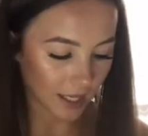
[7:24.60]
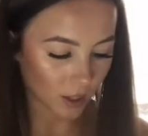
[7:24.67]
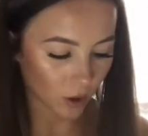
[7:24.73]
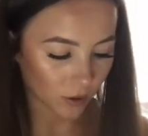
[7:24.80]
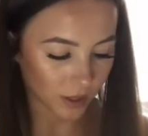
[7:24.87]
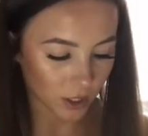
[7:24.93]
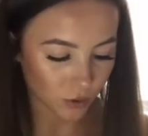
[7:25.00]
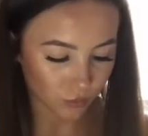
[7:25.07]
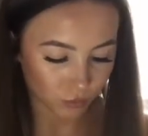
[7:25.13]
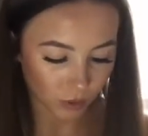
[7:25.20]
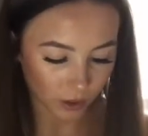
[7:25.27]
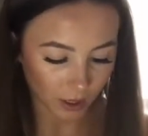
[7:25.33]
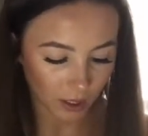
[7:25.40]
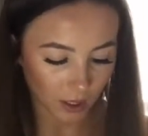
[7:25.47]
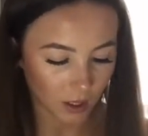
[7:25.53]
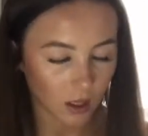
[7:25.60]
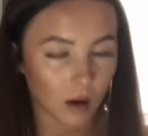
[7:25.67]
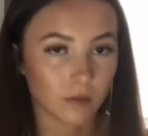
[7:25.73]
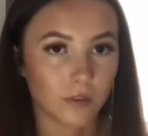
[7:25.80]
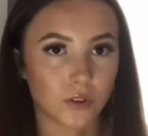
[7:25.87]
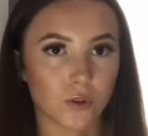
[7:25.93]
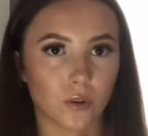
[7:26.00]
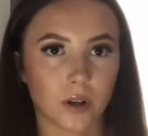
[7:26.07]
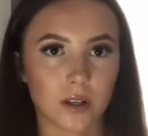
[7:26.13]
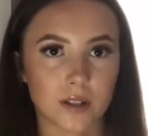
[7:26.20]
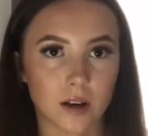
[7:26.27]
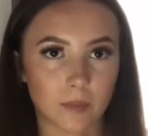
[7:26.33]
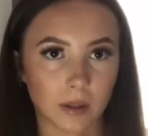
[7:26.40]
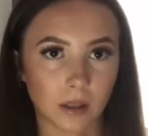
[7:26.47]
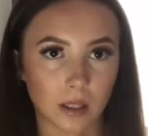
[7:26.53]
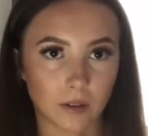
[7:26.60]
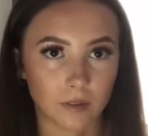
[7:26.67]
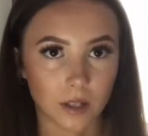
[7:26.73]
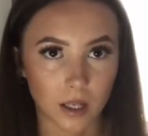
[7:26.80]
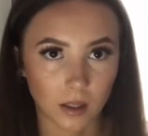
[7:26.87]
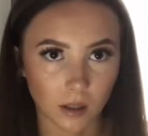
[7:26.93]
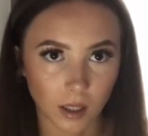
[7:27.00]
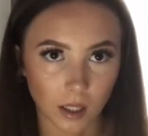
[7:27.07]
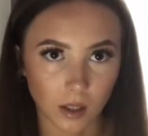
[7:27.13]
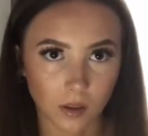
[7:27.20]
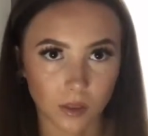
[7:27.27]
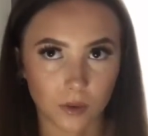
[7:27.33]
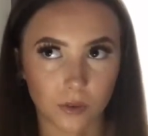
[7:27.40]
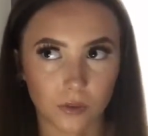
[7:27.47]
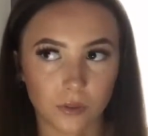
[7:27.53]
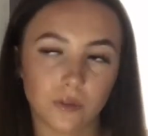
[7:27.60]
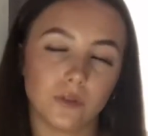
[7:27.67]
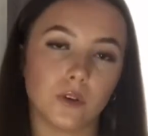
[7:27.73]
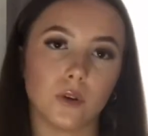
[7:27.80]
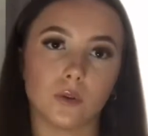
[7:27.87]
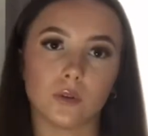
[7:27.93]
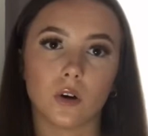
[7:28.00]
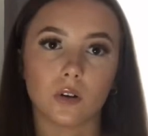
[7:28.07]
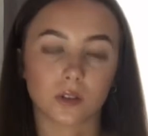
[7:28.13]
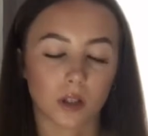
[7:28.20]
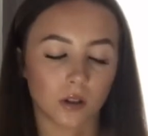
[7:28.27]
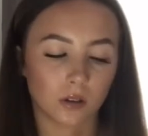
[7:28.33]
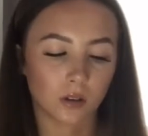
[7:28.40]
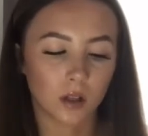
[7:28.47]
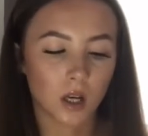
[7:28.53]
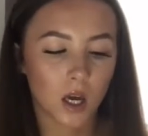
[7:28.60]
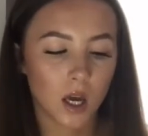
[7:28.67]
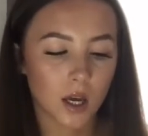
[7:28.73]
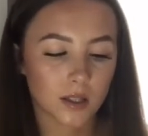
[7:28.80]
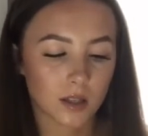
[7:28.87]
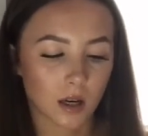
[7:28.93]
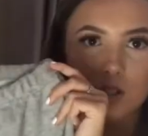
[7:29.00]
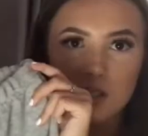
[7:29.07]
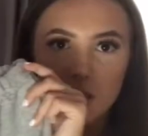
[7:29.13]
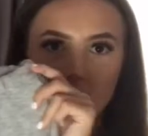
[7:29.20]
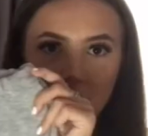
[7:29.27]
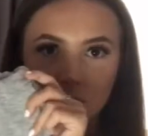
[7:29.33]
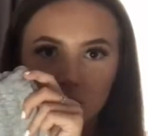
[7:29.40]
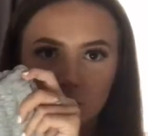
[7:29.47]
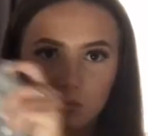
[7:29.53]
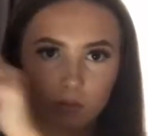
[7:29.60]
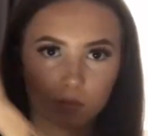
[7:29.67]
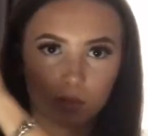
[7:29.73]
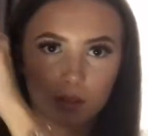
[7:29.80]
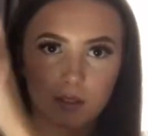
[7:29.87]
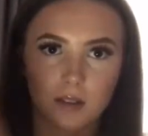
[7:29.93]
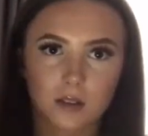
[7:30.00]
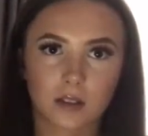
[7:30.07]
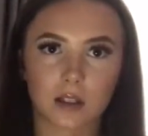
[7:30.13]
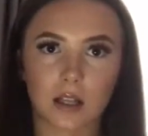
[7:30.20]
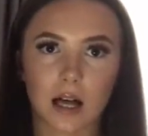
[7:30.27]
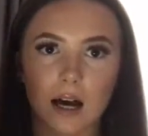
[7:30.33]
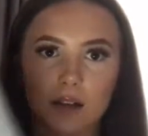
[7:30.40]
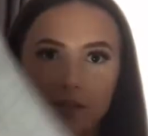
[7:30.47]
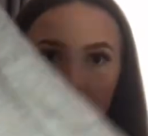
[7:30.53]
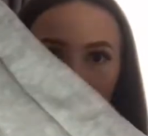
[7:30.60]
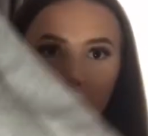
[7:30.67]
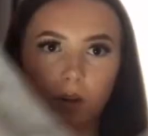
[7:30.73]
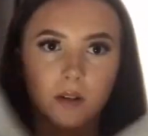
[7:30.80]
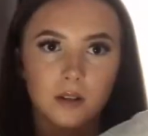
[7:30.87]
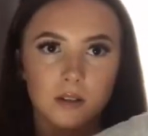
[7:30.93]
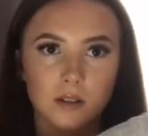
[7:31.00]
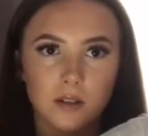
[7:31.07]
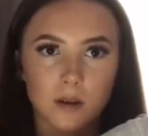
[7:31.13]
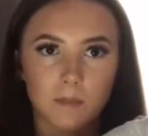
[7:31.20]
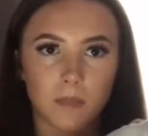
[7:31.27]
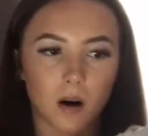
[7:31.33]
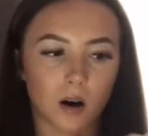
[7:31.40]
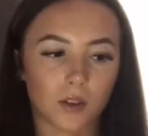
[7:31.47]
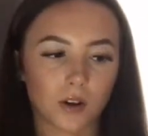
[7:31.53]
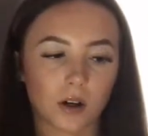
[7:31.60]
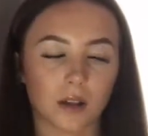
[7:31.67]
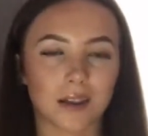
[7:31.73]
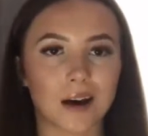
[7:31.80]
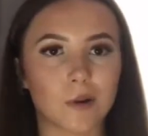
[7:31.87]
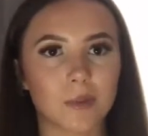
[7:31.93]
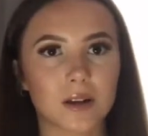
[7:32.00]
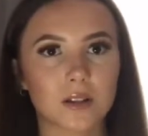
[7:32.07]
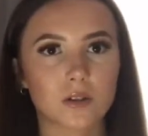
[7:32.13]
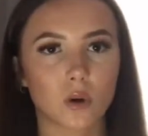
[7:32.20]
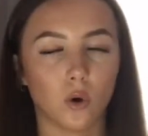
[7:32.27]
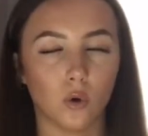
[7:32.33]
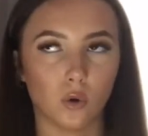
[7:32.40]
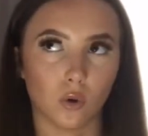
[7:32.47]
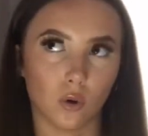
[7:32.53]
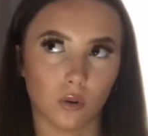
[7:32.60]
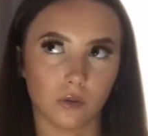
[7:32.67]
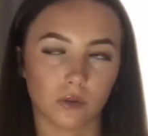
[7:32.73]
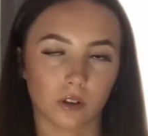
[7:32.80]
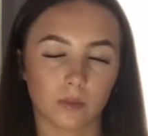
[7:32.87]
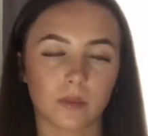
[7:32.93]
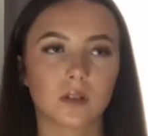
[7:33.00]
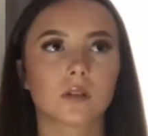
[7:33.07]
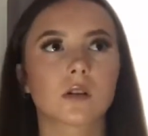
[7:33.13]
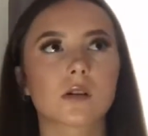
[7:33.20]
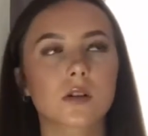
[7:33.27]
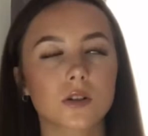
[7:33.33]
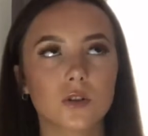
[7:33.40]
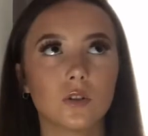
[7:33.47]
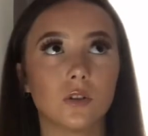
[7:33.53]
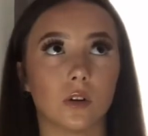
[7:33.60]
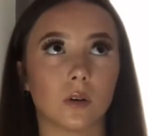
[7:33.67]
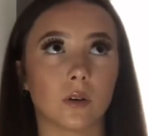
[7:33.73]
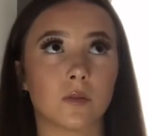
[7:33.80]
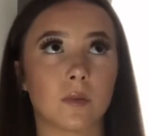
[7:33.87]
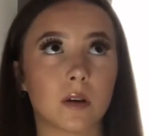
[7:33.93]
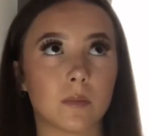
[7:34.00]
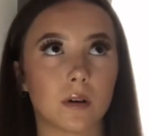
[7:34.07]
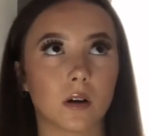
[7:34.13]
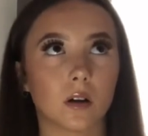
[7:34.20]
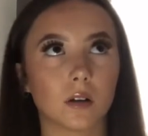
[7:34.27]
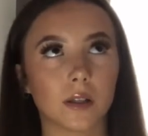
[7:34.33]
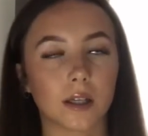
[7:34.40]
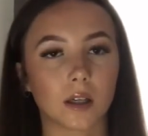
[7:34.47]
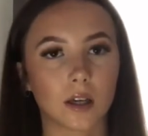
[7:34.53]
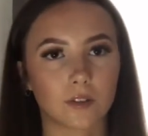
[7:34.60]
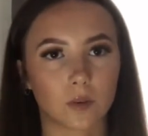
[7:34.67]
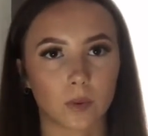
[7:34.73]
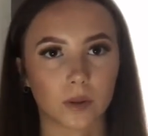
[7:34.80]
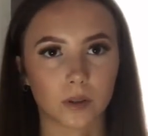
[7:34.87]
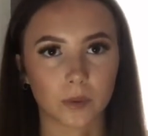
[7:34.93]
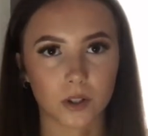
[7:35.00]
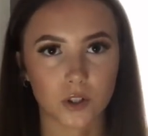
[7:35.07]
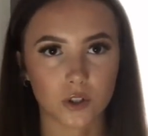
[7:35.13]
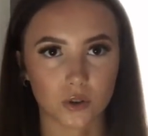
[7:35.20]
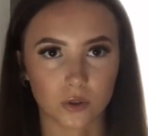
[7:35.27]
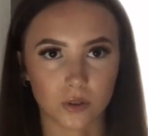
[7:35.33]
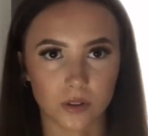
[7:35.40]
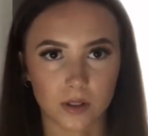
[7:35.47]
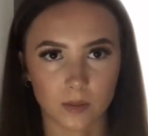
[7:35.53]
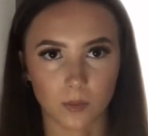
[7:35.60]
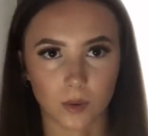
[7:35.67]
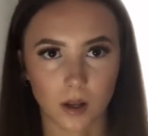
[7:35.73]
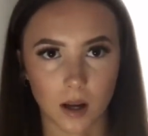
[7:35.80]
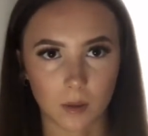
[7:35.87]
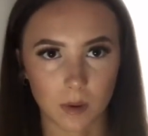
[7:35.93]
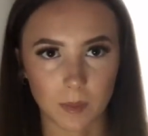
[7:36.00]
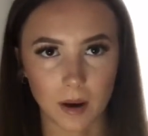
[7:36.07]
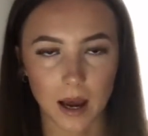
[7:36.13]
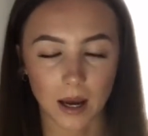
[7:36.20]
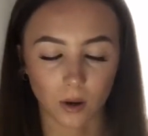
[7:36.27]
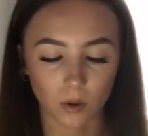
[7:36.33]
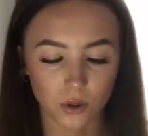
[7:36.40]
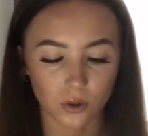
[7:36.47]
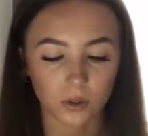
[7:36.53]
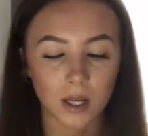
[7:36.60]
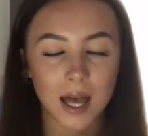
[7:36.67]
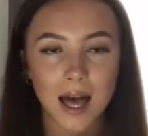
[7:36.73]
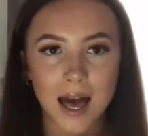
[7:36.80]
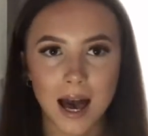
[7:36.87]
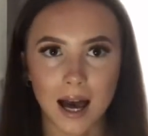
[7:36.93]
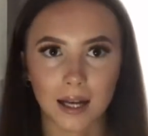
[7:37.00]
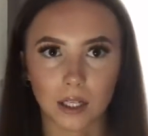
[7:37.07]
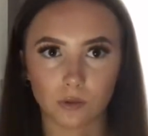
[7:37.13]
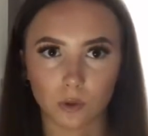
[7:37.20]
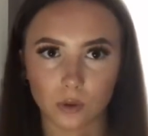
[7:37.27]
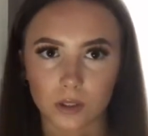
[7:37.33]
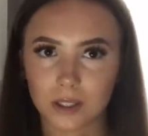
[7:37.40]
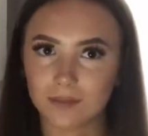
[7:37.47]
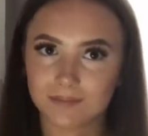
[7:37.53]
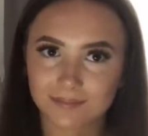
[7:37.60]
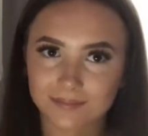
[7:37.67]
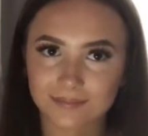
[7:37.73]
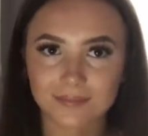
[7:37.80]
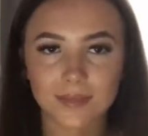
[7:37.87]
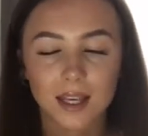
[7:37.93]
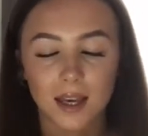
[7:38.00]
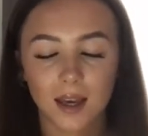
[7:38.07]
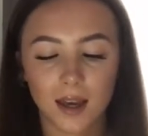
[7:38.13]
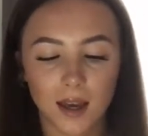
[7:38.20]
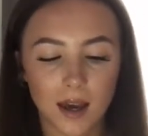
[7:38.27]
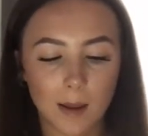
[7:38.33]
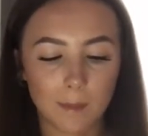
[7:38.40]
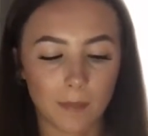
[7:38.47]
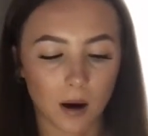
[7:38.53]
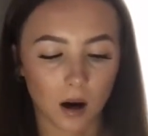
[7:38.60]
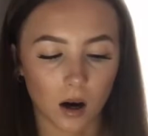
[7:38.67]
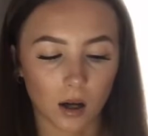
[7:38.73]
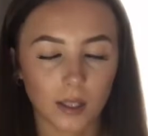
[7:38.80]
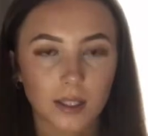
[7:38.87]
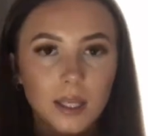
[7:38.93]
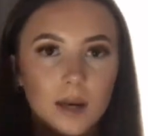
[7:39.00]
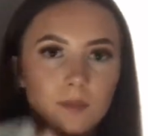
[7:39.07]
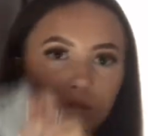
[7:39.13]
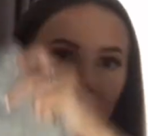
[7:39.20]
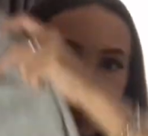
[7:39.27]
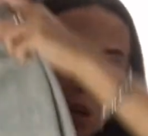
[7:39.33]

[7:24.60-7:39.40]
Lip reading: then I got these really comfy joggies that I've been living in like the full lockdown. So just like classic ones, but they're a little bit too long for, well, they're not too long with me, but like if I want to wear shoes and a wee bit ankle shown, I need to roll it. But yeah,